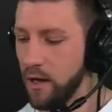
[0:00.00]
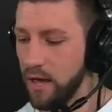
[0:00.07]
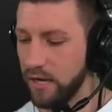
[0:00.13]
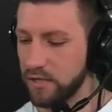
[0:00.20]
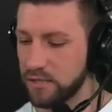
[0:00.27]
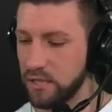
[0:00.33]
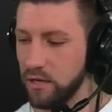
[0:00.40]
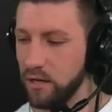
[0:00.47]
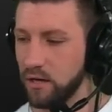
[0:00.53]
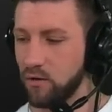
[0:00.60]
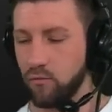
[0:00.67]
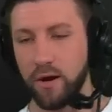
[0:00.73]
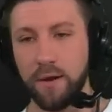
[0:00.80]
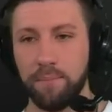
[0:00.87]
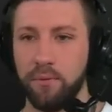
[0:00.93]
Is he a
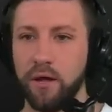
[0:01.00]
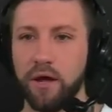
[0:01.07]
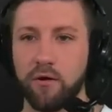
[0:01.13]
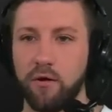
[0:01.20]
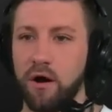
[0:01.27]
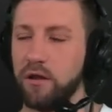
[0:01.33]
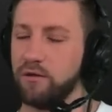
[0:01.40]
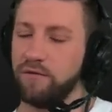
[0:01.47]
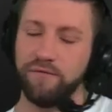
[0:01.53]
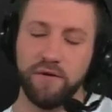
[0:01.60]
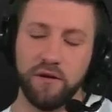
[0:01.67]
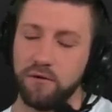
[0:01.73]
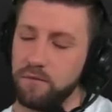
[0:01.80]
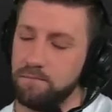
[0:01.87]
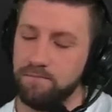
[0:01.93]
great player on the
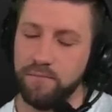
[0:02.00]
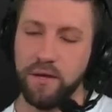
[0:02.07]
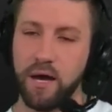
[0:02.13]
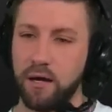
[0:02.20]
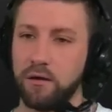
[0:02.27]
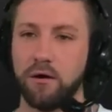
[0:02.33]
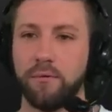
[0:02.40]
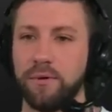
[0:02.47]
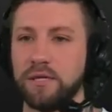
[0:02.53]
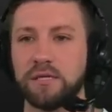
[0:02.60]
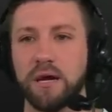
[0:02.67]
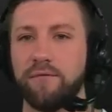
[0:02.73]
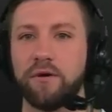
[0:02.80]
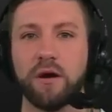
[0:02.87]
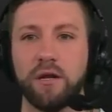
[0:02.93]
field? Yeah, nobody's
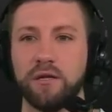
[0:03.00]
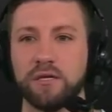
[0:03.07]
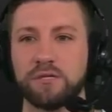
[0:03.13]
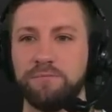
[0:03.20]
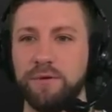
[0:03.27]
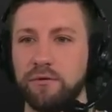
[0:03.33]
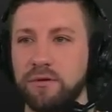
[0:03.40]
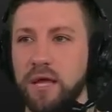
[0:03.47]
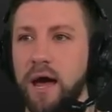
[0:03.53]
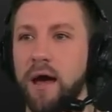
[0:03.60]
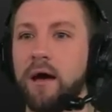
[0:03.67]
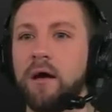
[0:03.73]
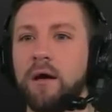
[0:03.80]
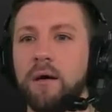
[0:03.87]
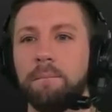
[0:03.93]
ever going to dispute that.